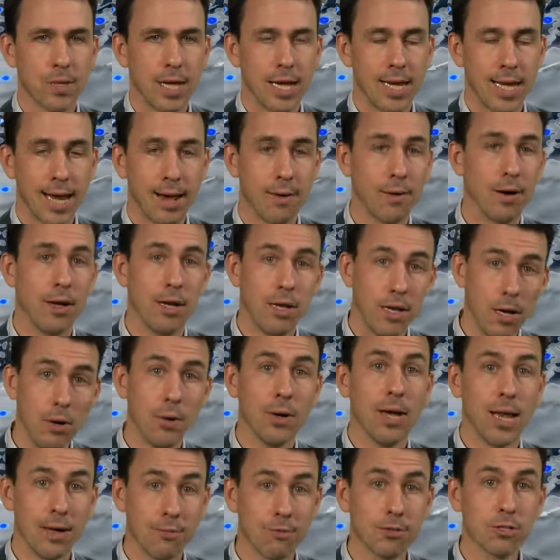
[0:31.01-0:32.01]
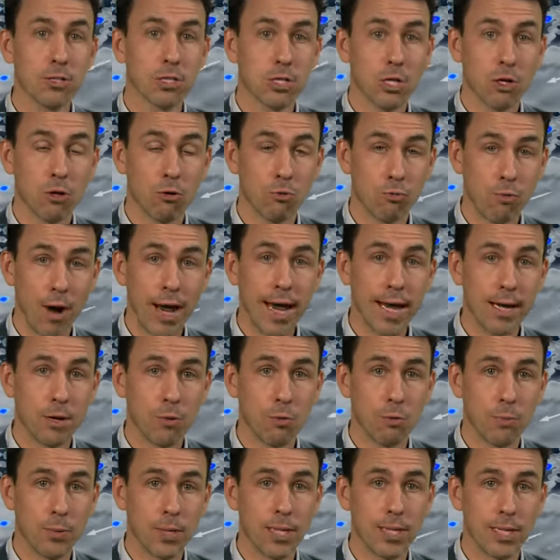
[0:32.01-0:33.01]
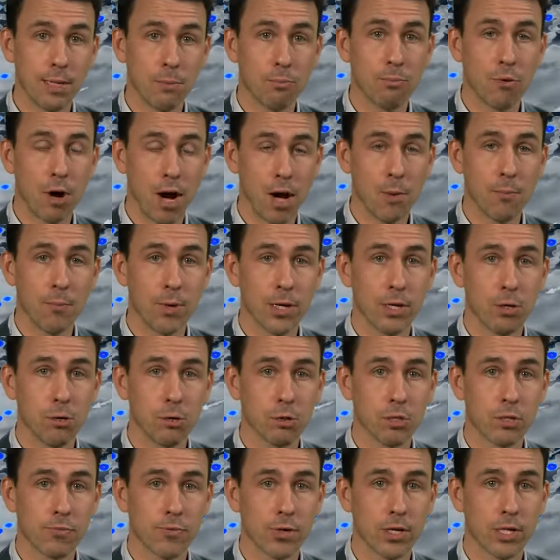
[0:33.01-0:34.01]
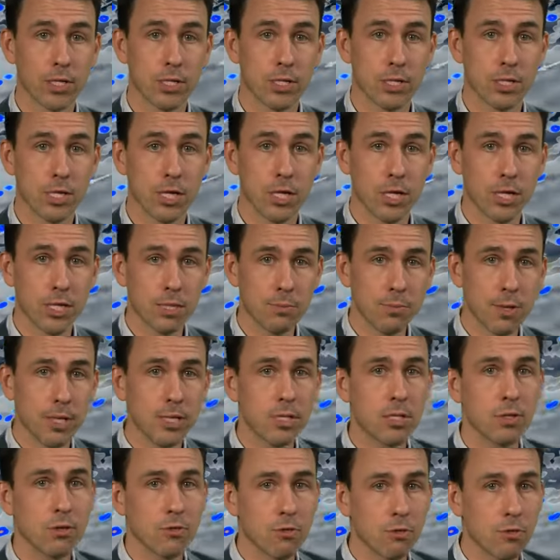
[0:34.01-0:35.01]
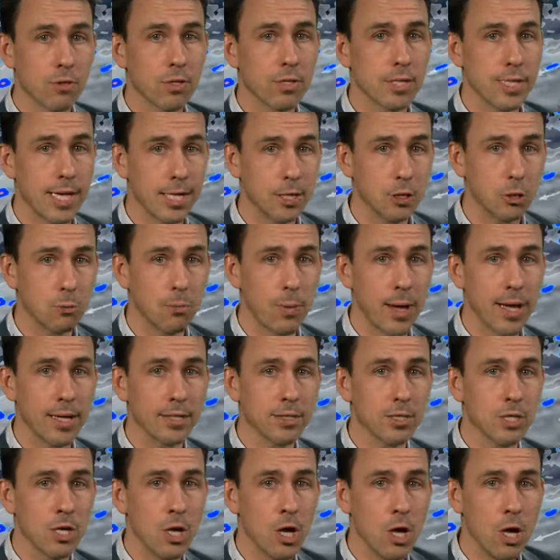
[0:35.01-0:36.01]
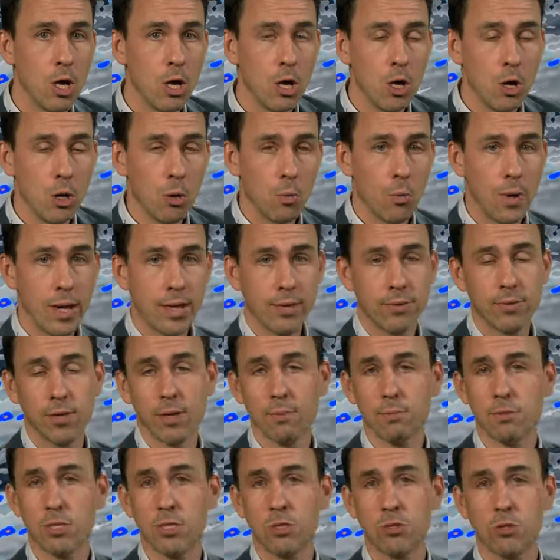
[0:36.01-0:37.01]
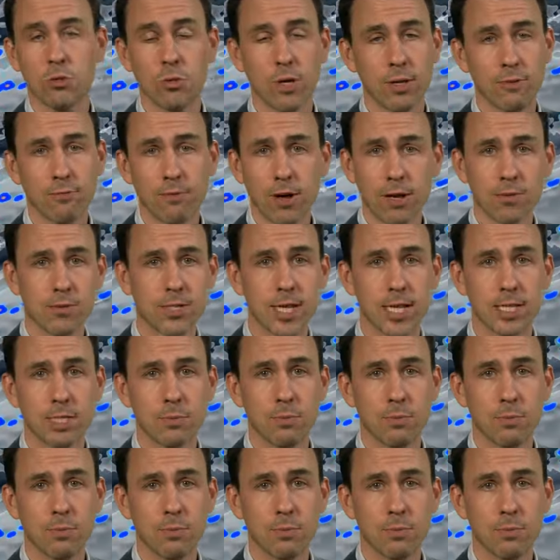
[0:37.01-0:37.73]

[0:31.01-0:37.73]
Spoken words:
Now at lower levels, rain will be the primary cause for concern, especially through the central belt, with up to 25